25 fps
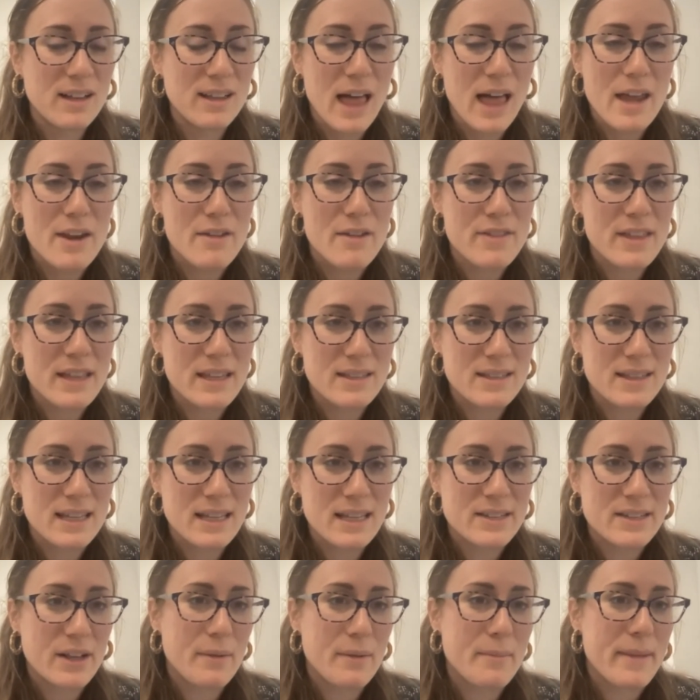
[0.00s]
a lot of these
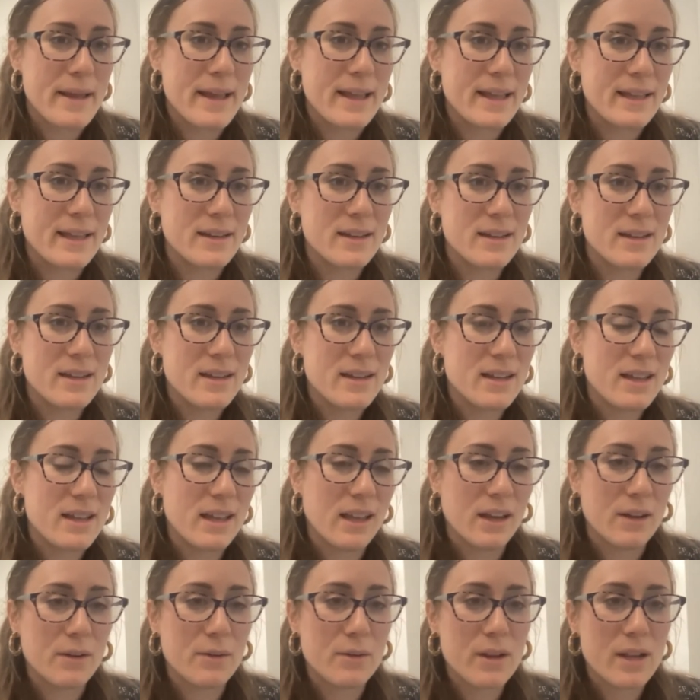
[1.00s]
things are made
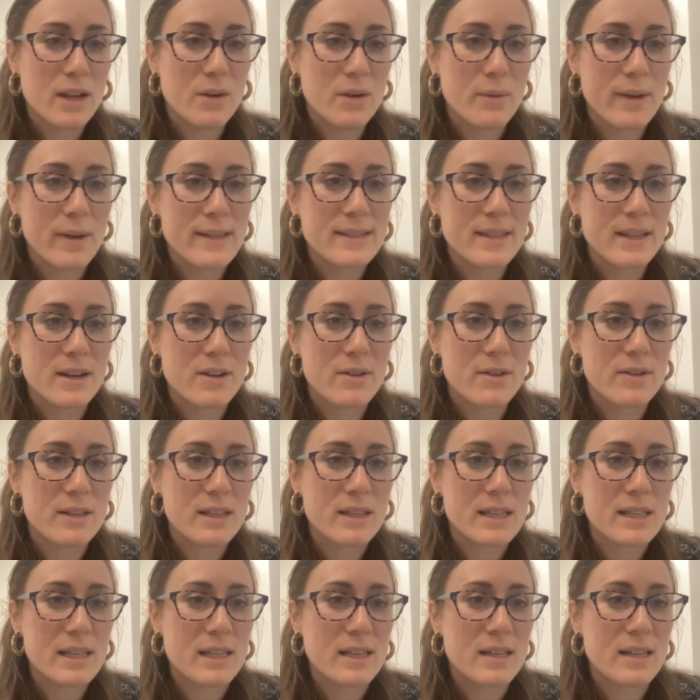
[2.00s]
in in ways that are
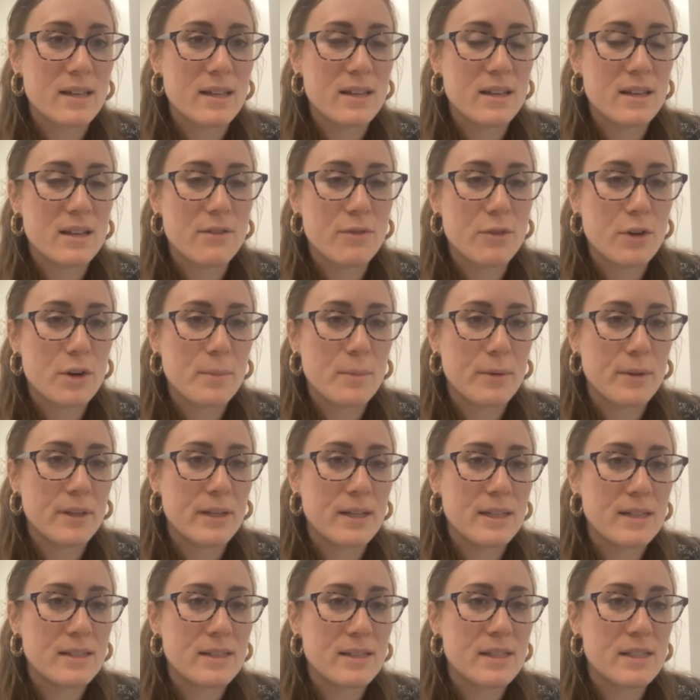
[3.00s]
really affordable
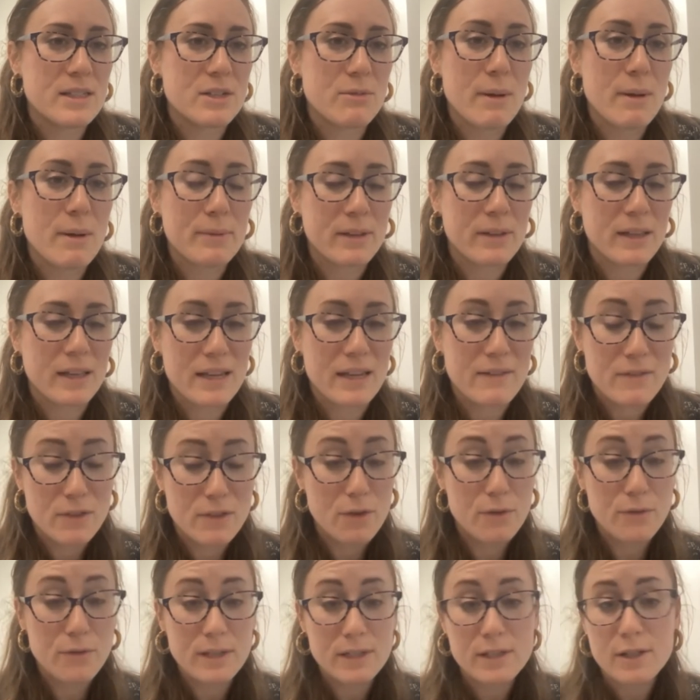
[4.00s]
and easy to replicate, even
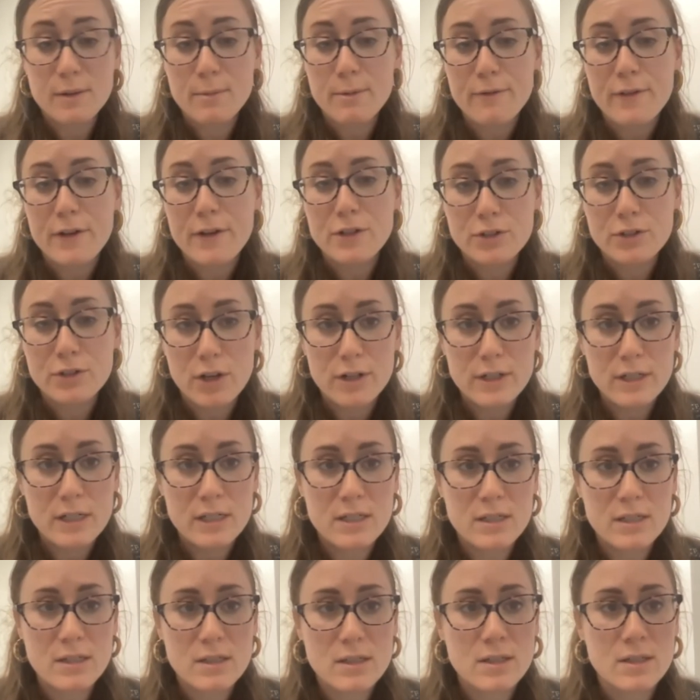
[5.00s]
though these are professional
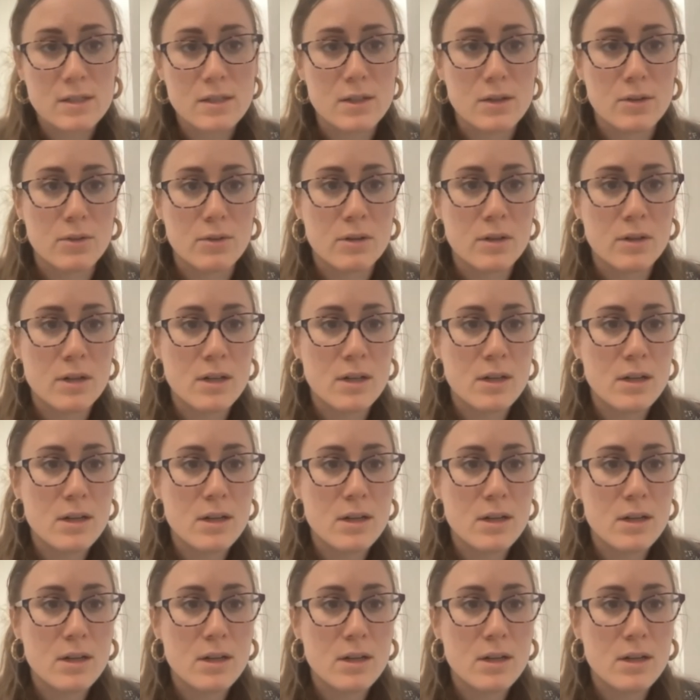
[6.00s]
artists. So,